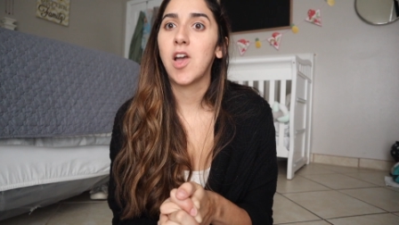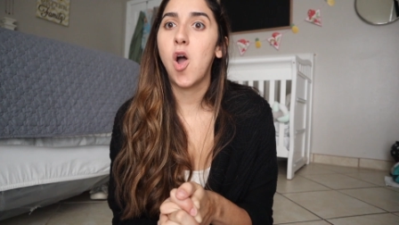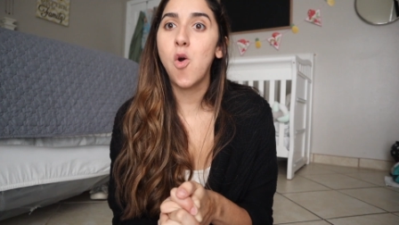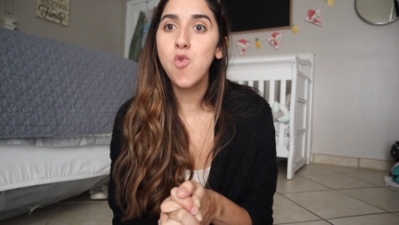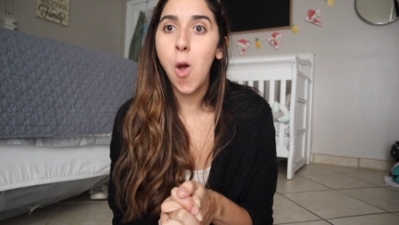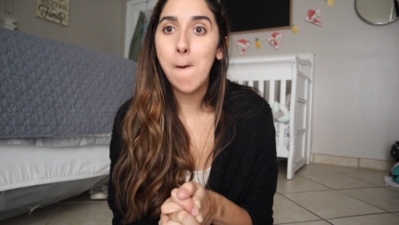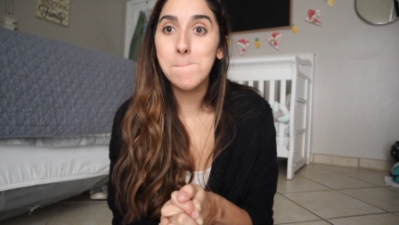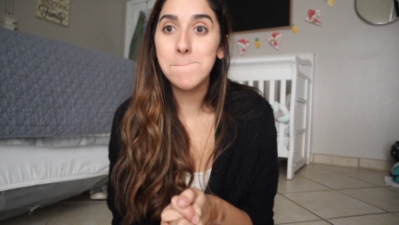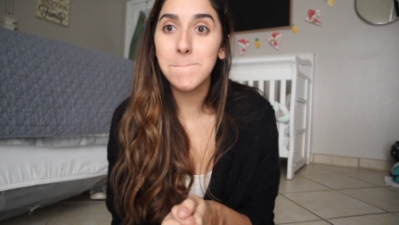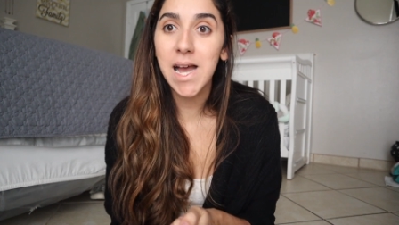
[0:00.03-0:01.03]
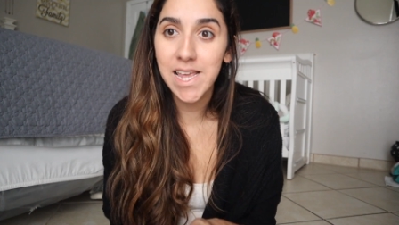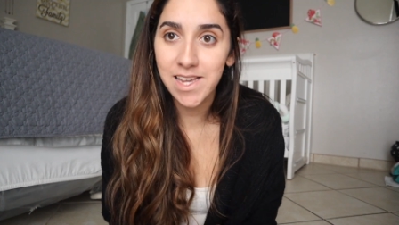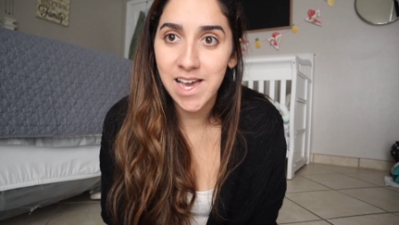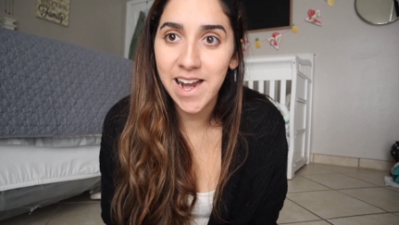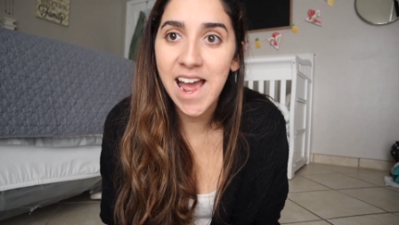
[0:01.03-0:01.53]
Oh my
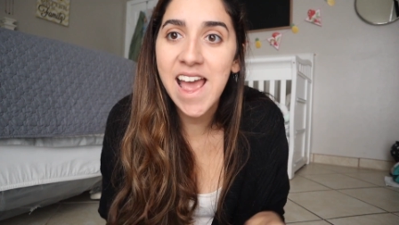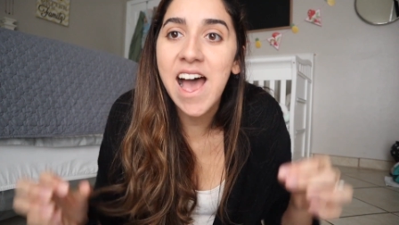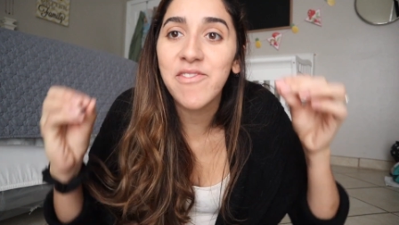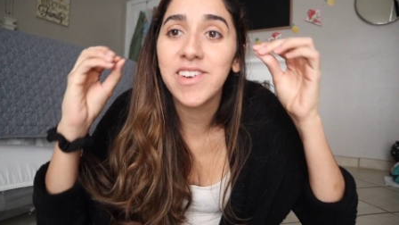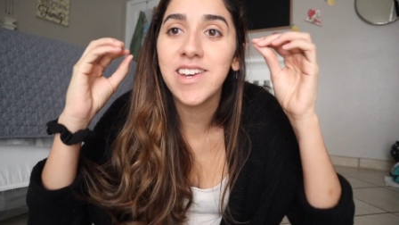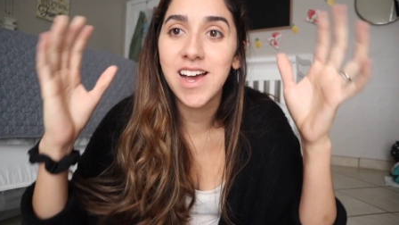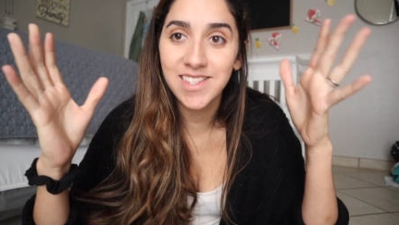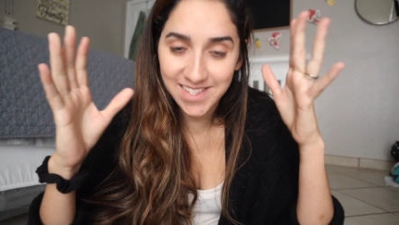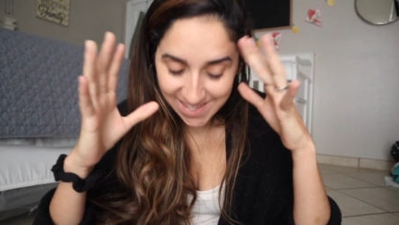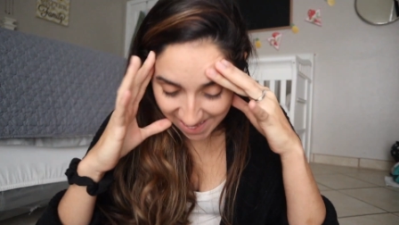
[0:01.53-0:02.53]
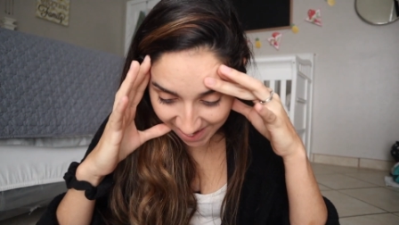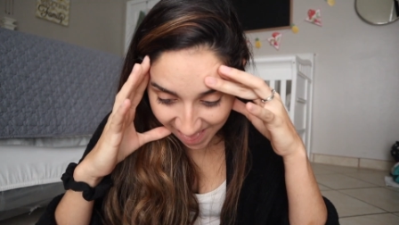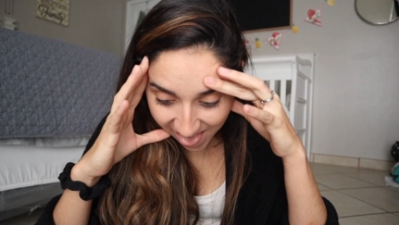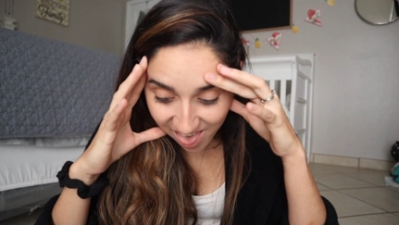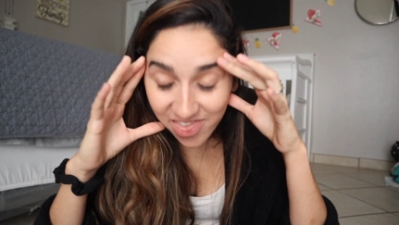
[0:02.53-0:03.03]
god, I have not said
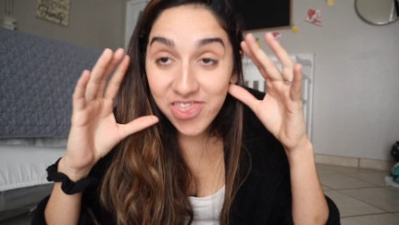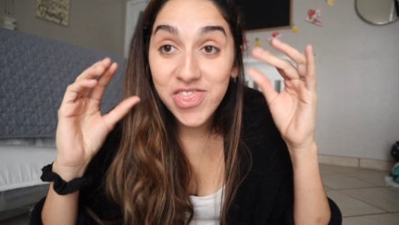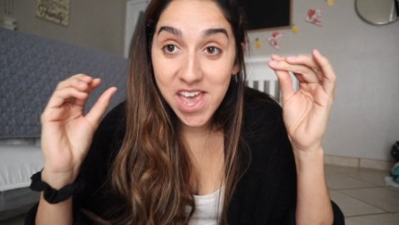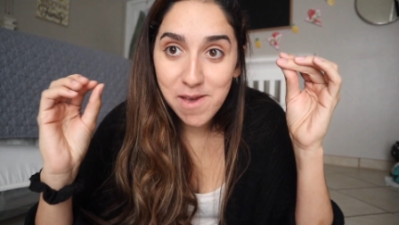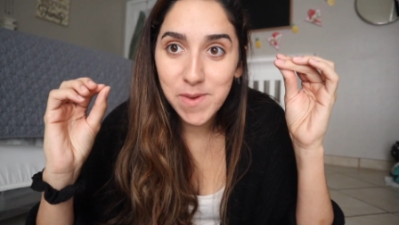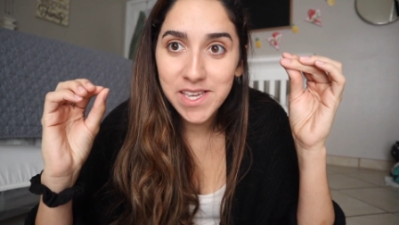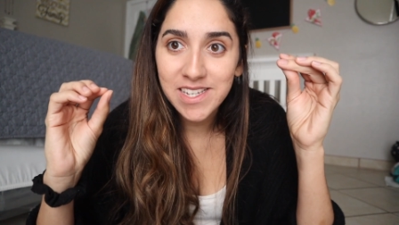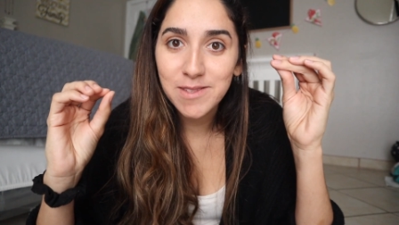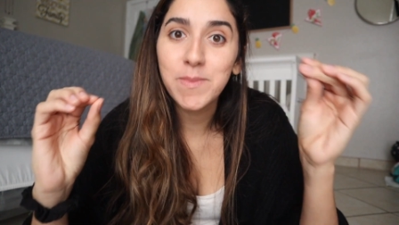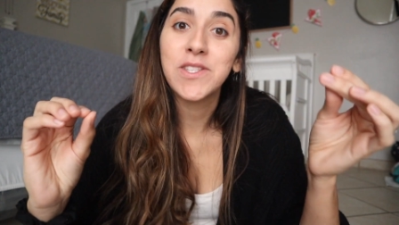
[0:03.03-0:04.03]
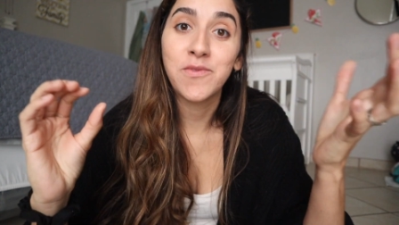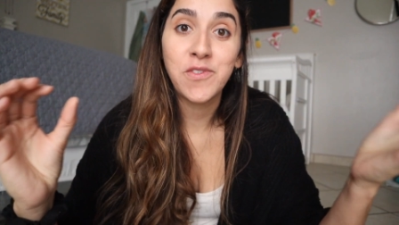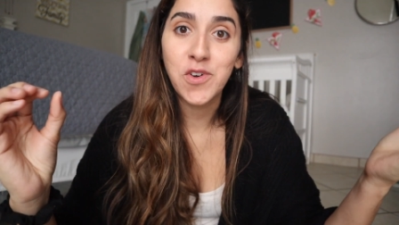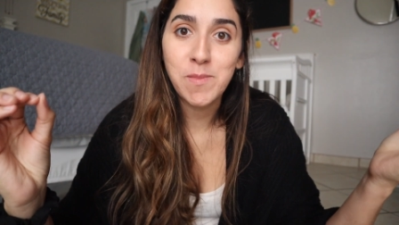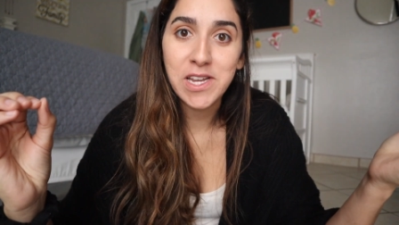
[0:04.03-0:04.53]
the biggest piece of
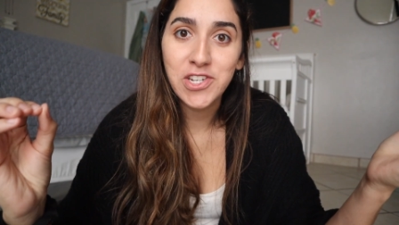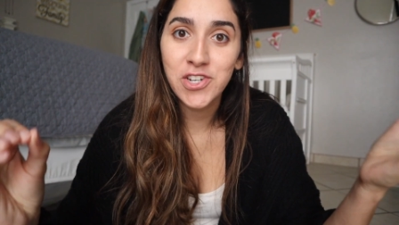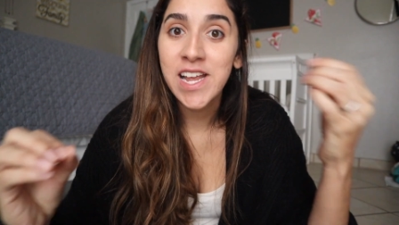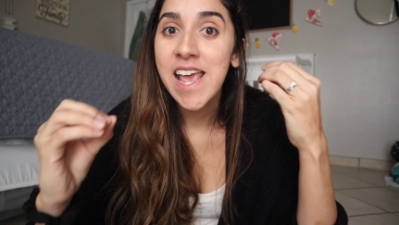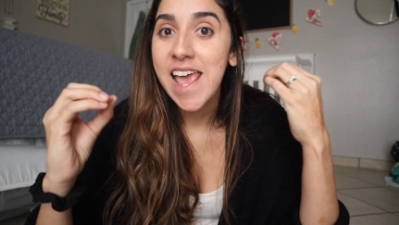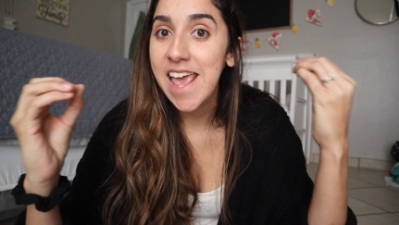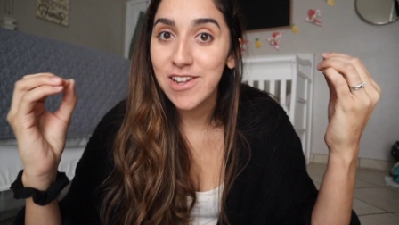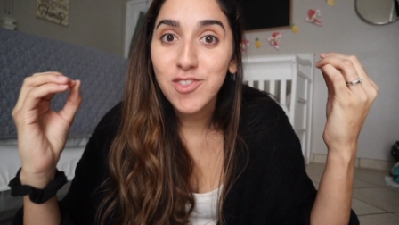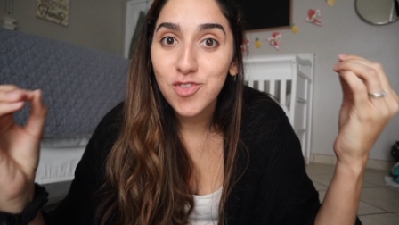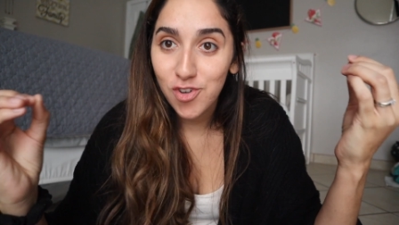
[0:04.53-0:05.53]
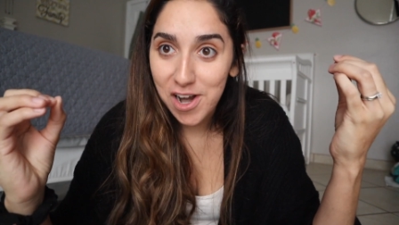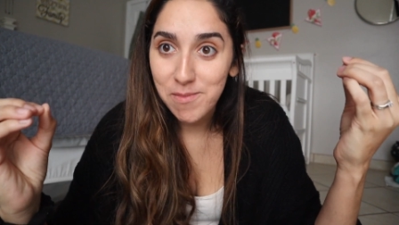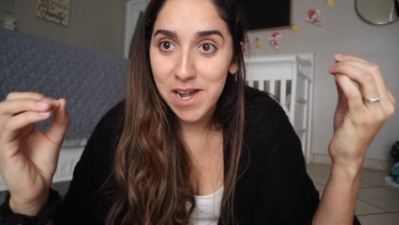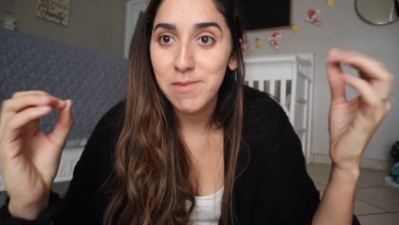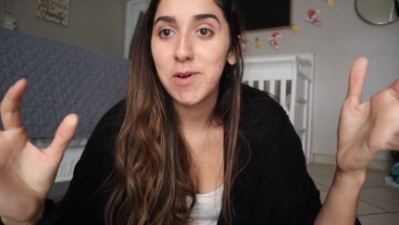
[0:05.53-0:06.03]
information and
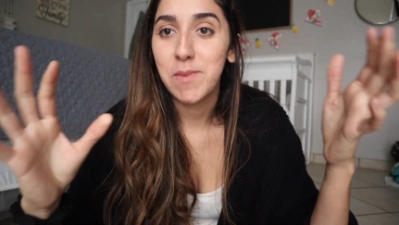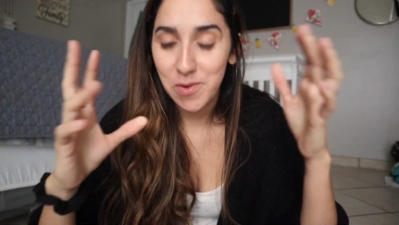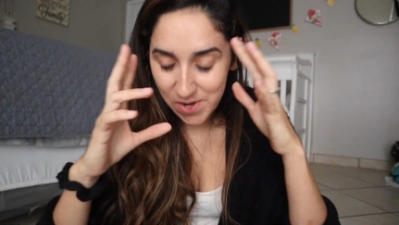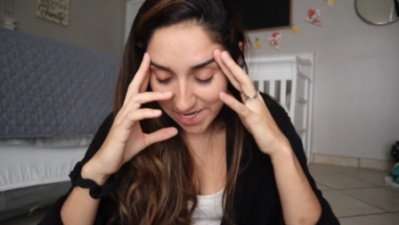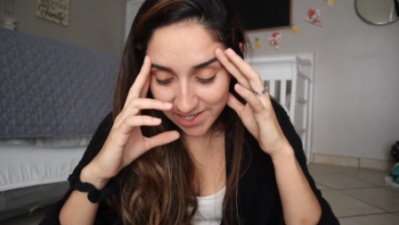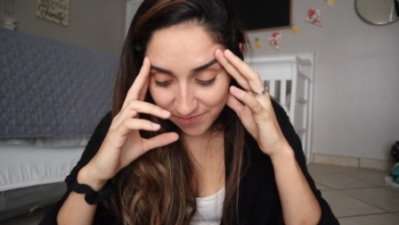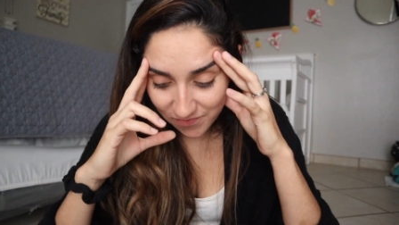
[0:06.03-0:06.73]
drama about my wedding.